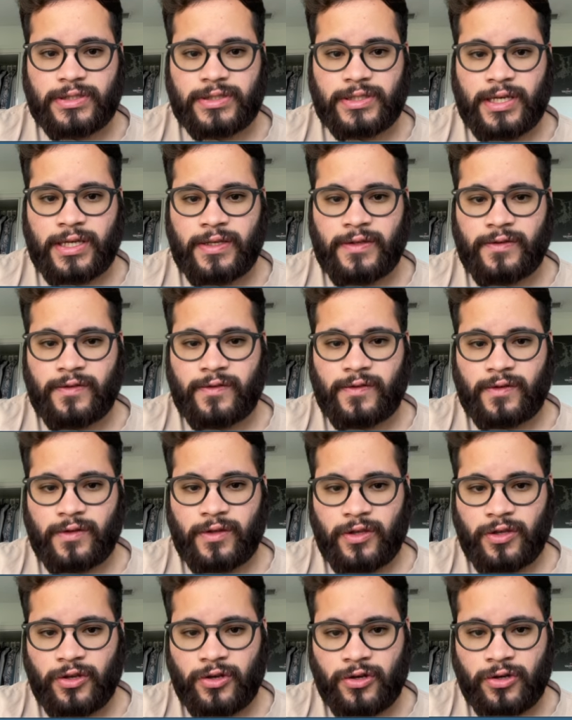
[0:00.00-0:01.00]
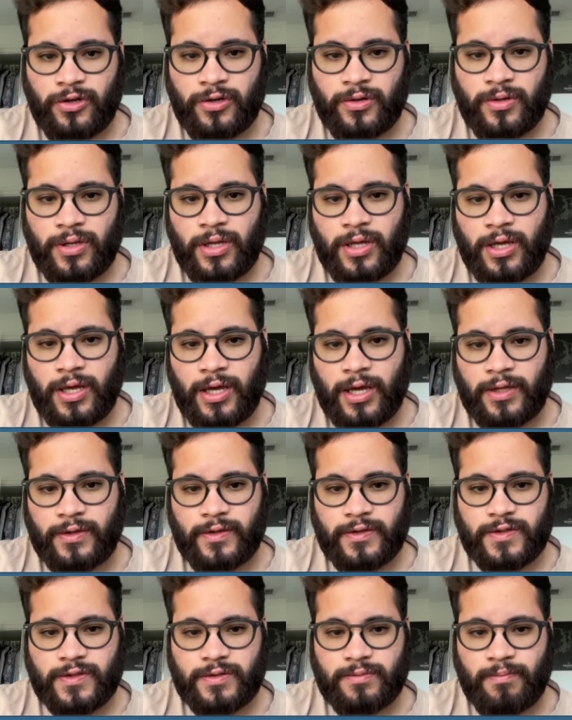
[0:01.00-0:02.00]
case here, this
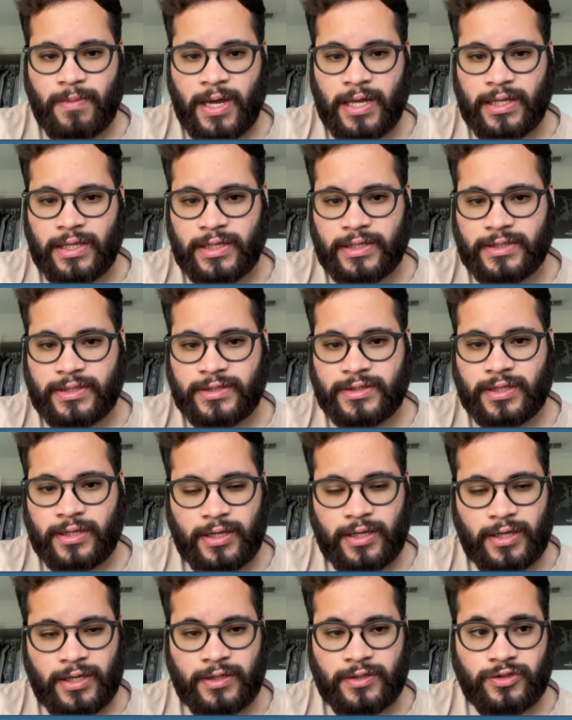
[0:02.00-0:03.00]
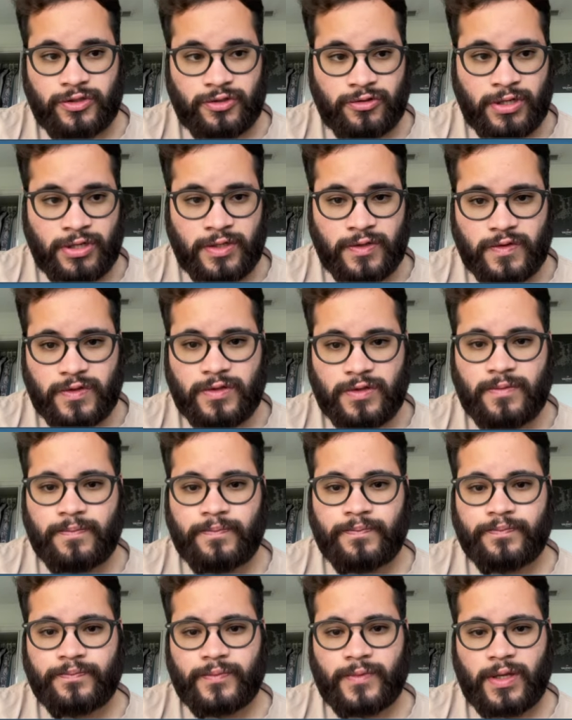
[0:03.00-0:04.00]
is my list in strings,
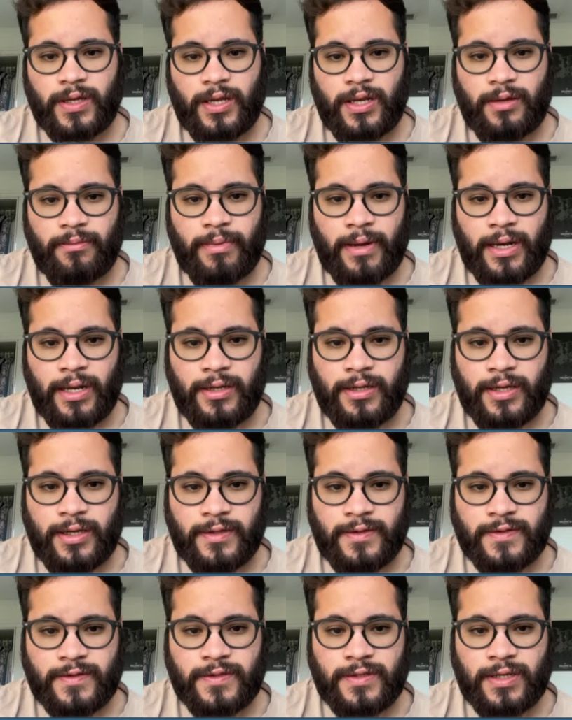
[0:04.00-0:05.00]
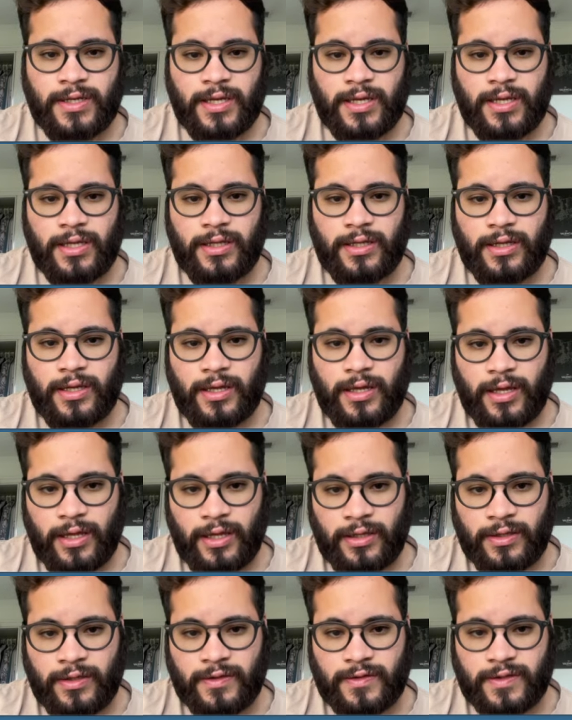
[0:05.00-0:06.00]
and it validates,
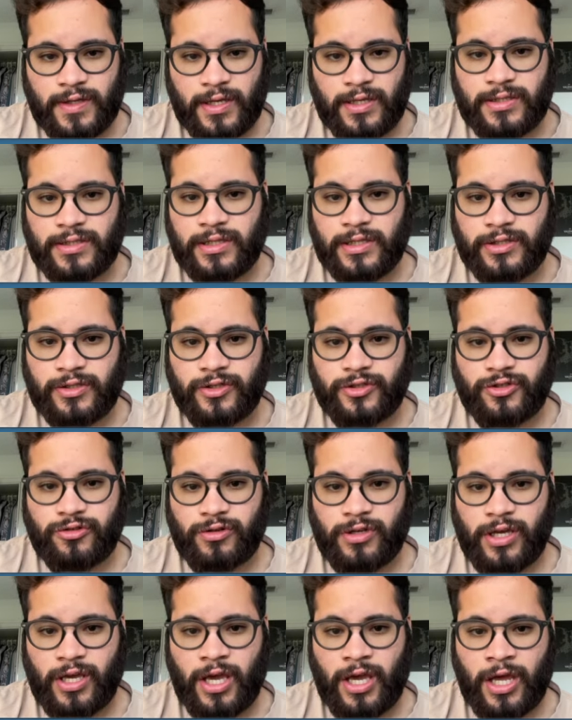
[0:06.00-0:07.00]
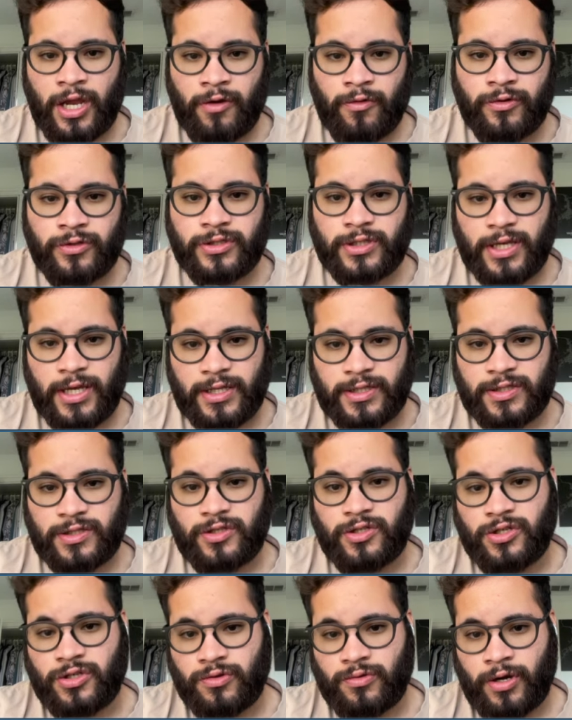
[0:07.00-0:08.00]
in this case, list string errors gets
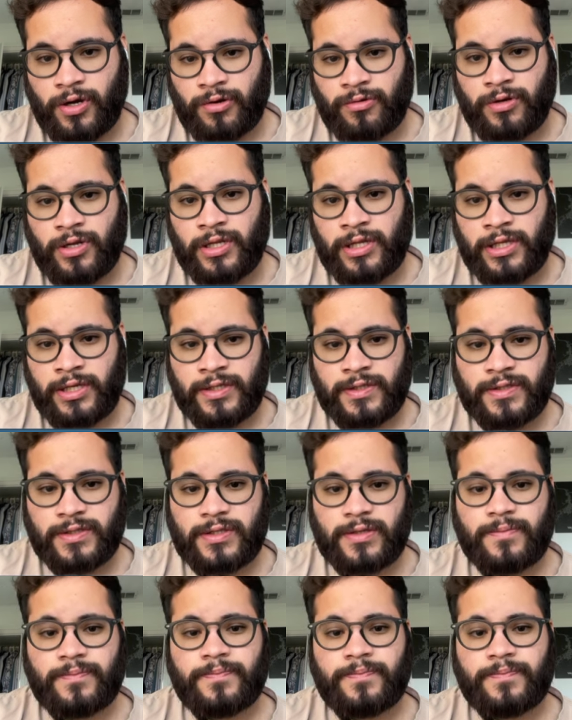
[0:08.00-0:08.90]
new array list.